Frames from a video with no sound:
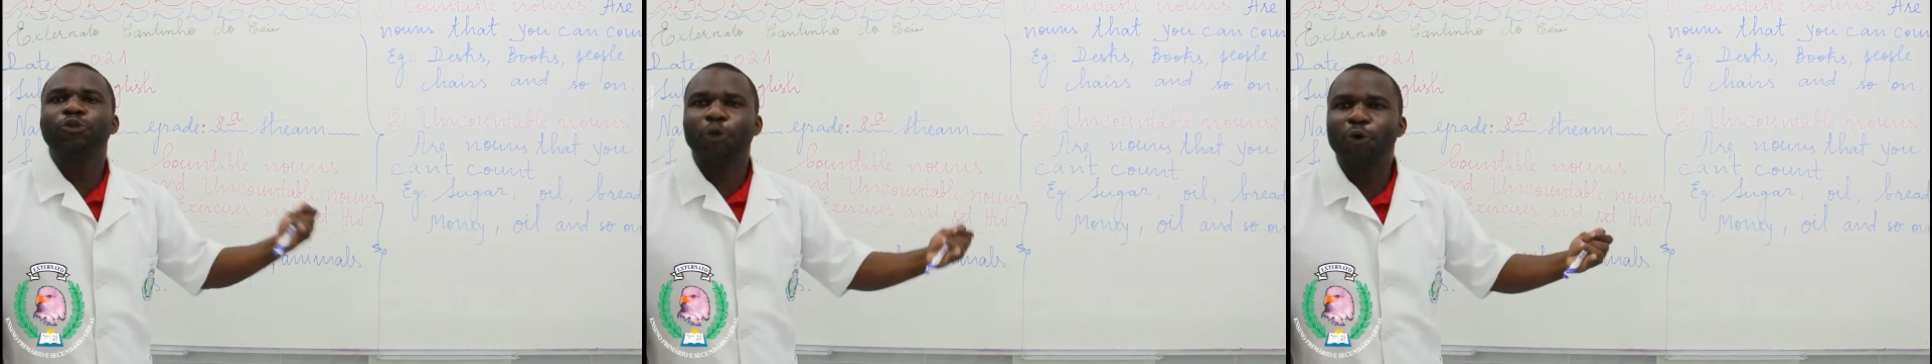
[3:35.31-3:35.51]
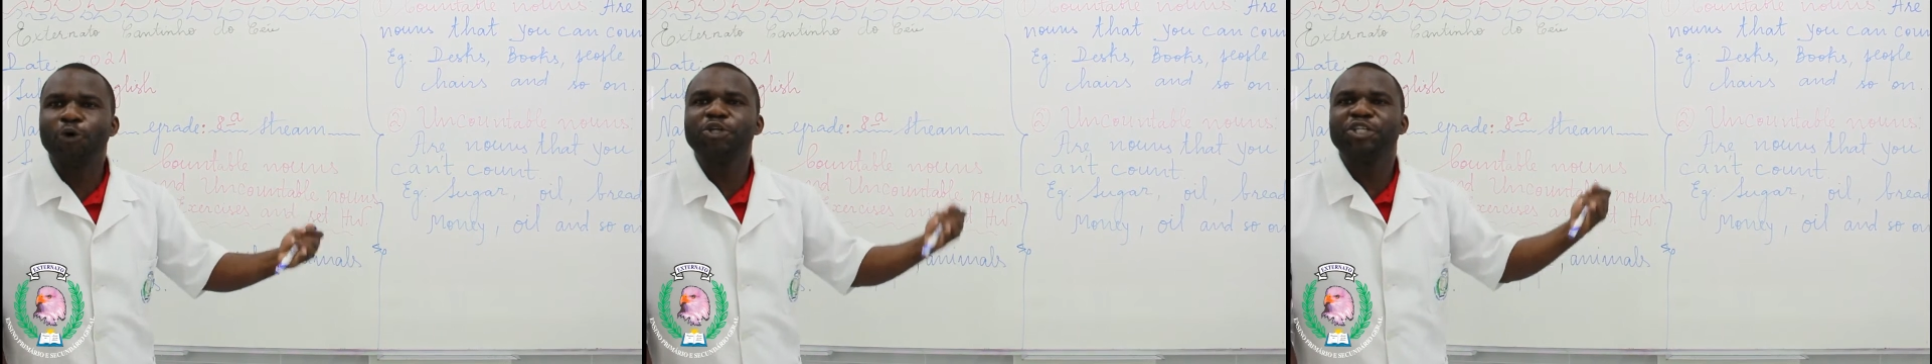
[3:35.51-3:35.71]
2,
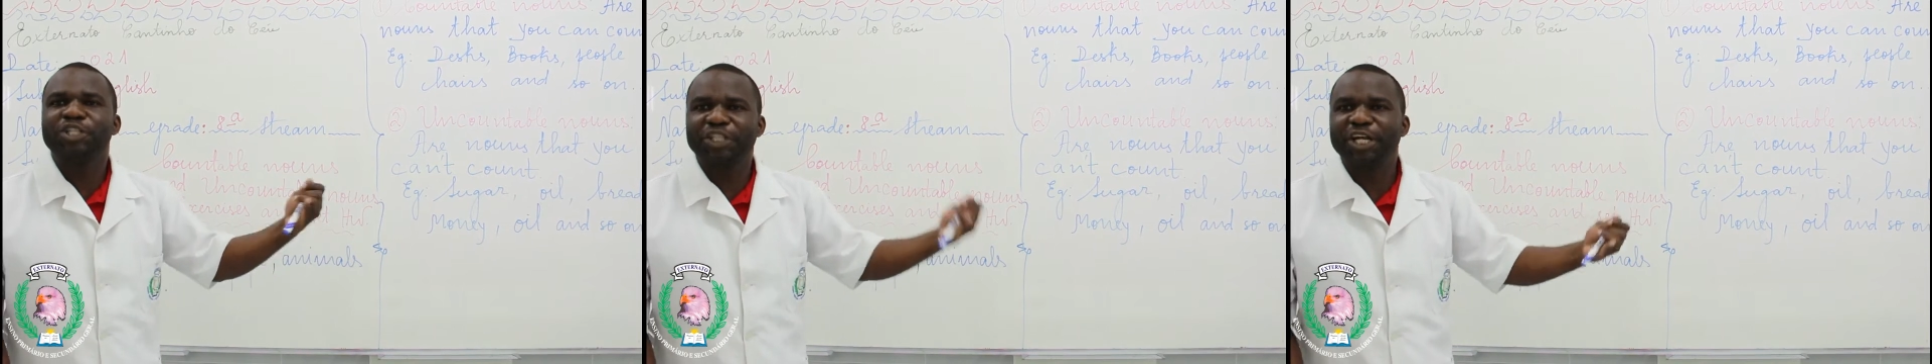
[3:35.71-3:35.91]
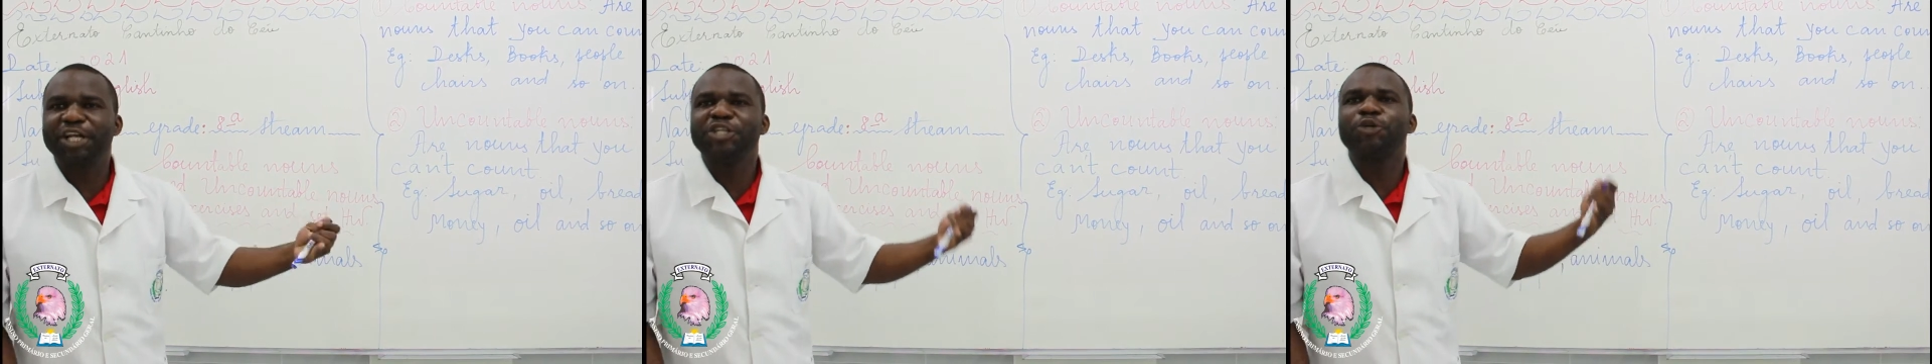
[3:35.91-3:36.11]

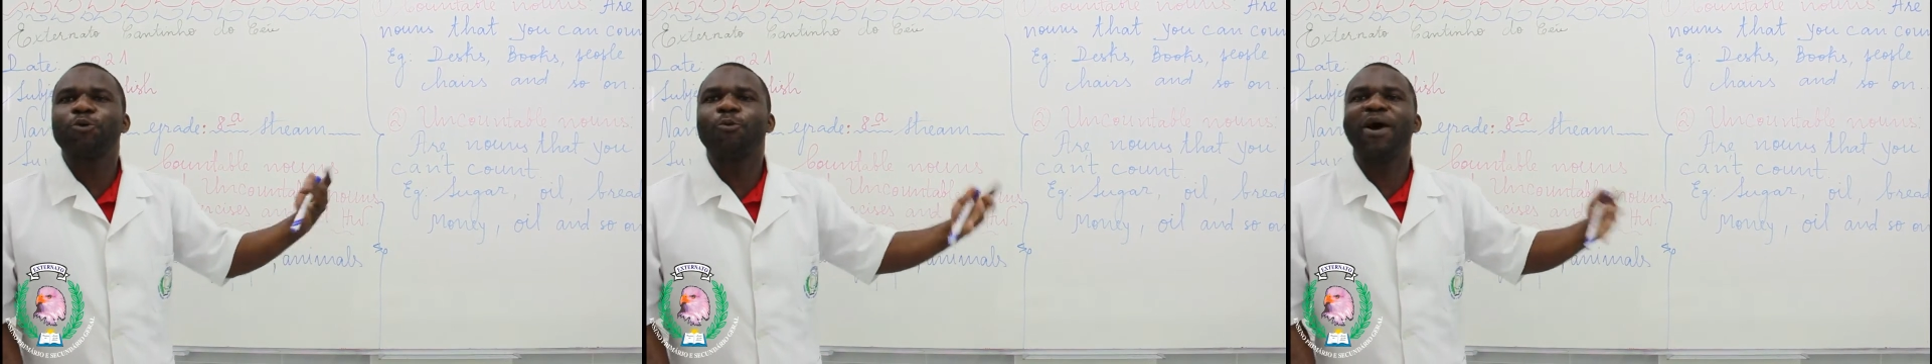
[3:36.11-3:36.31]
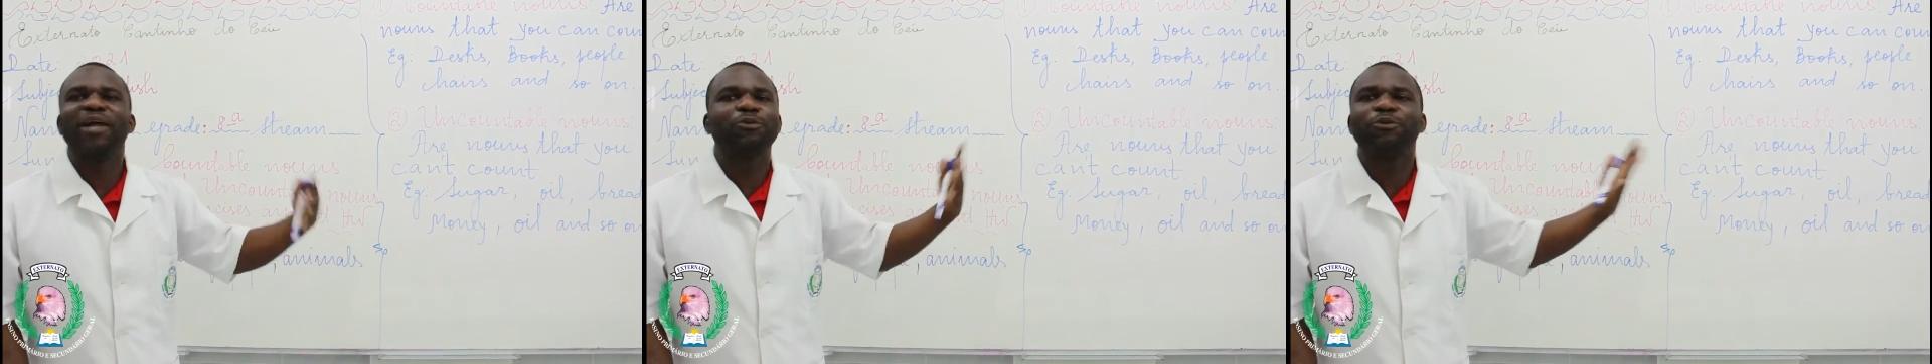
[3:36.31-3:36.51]
3,
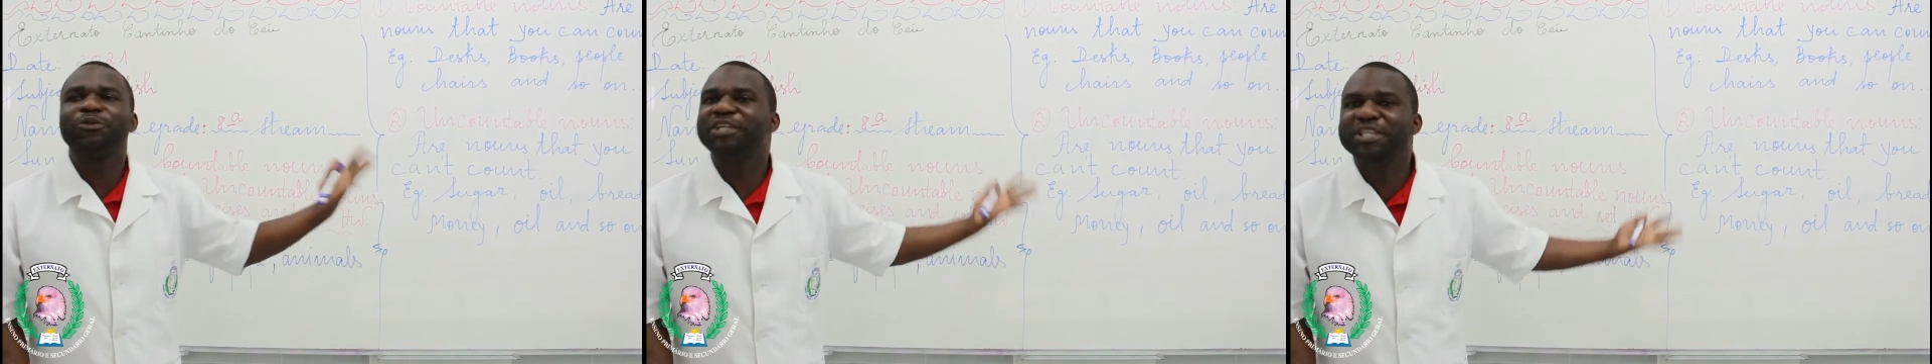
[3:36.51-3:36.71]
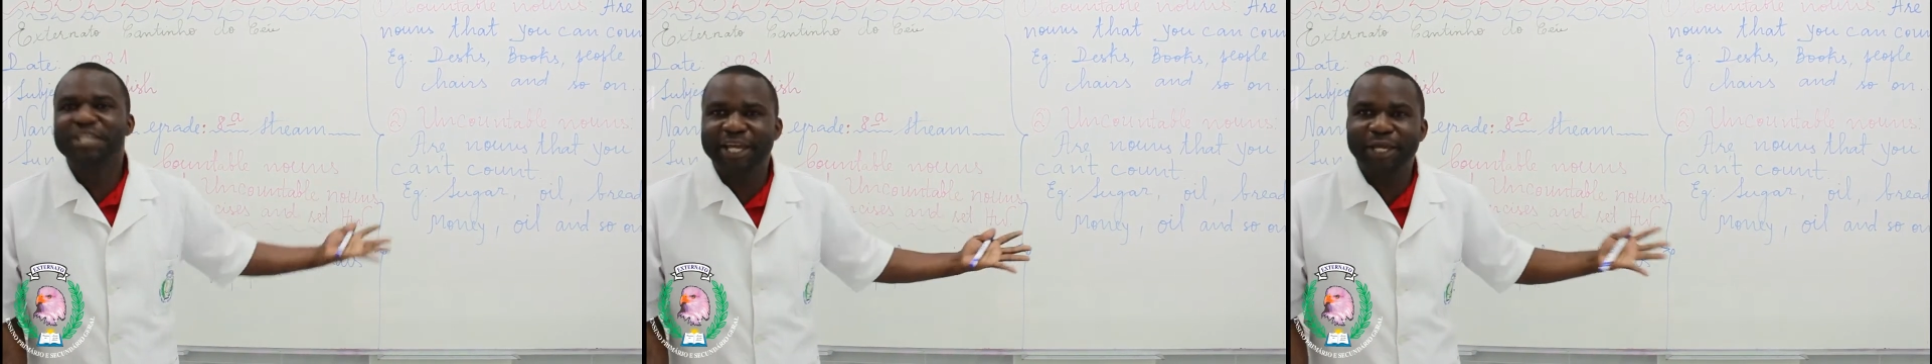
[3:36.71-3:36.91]
4
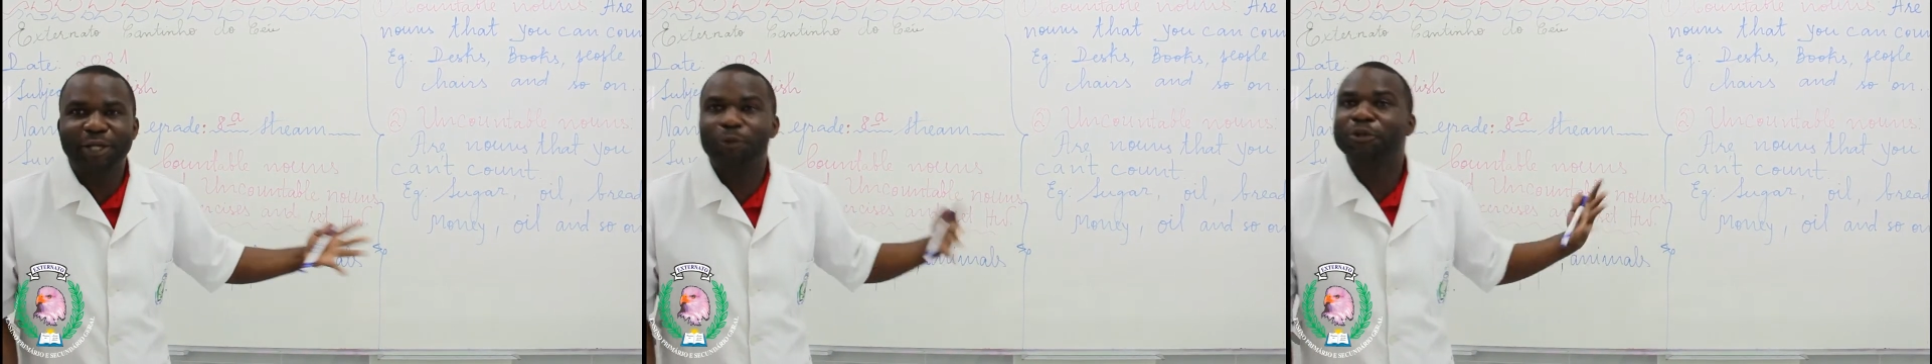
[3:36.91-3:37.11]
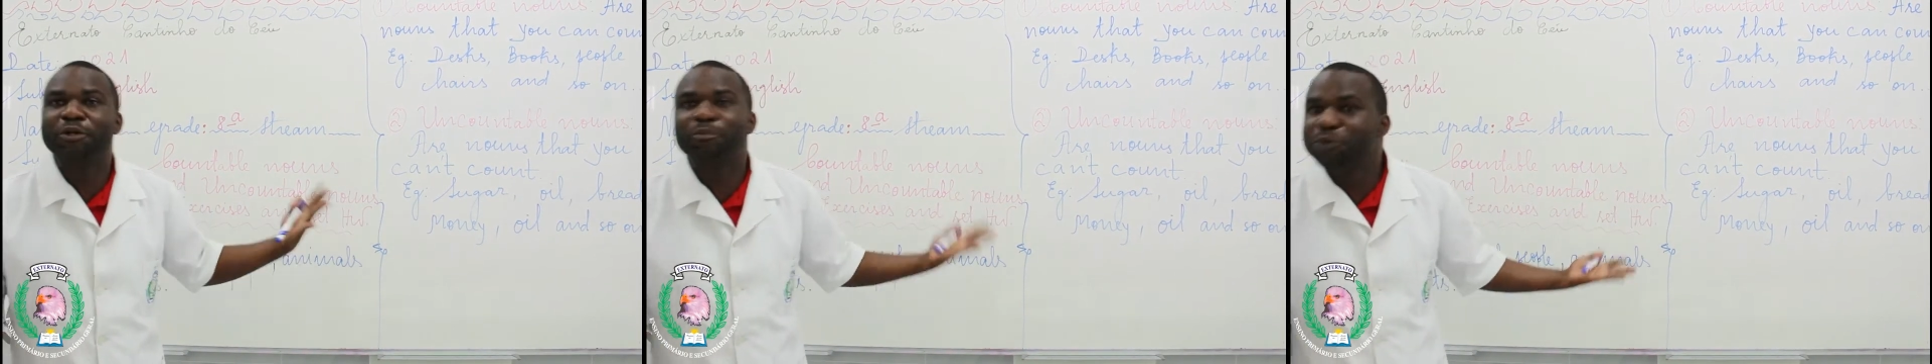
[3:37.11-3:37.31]

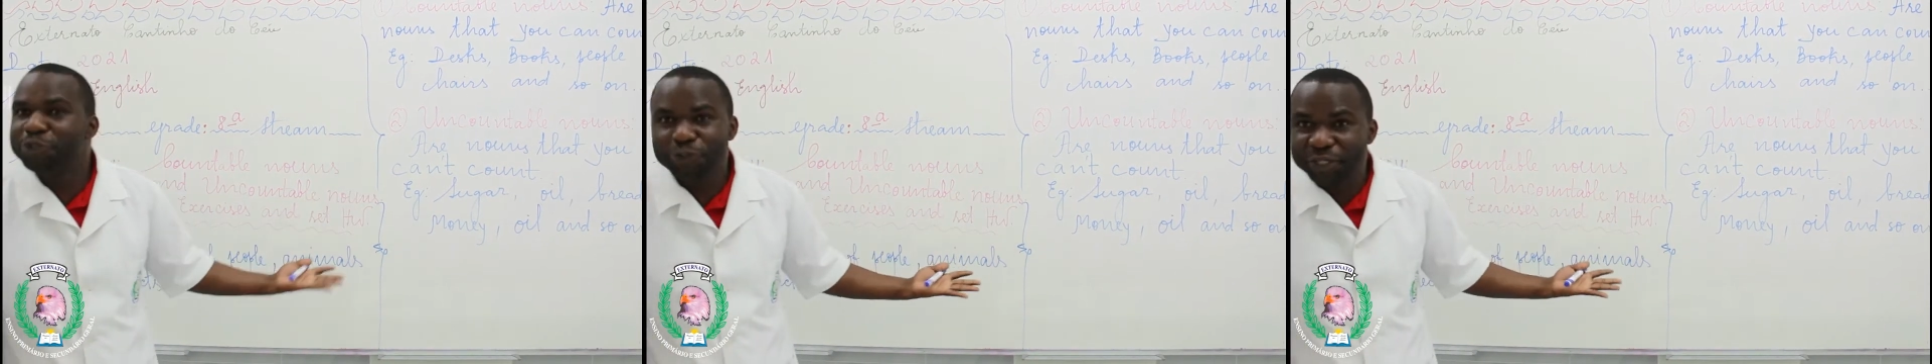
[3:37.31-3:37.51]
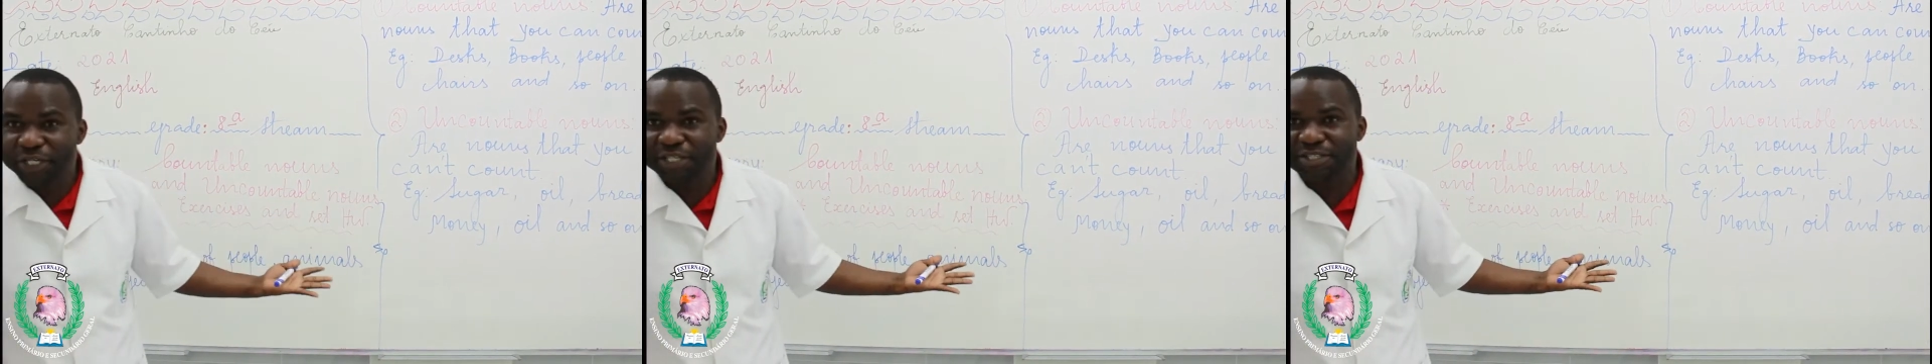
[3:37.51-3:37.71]
dinheiro in
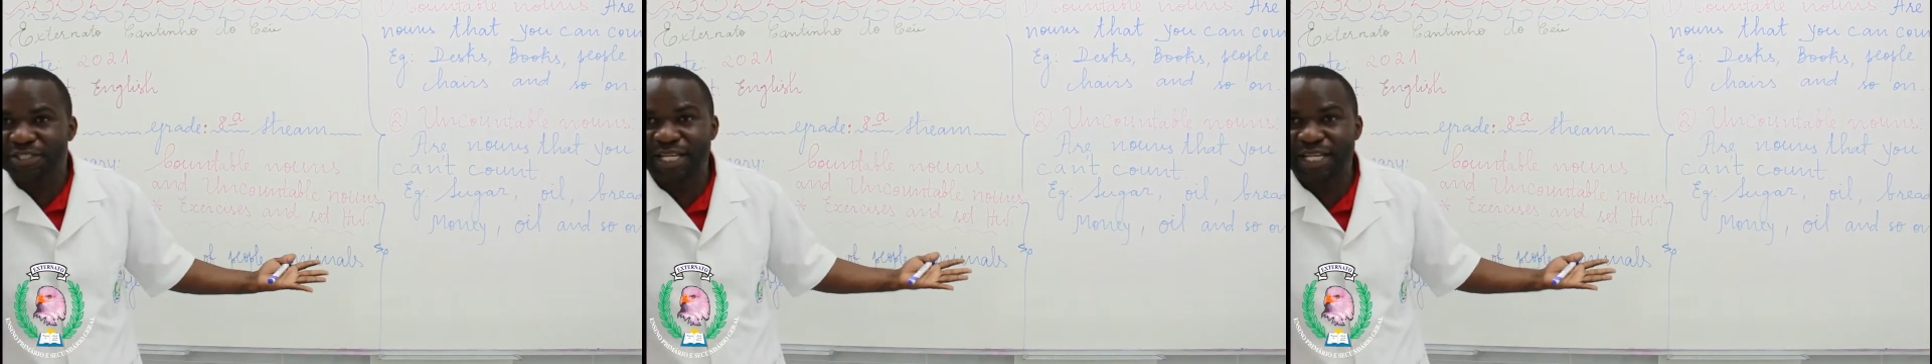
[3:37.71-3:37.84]
Portuguese.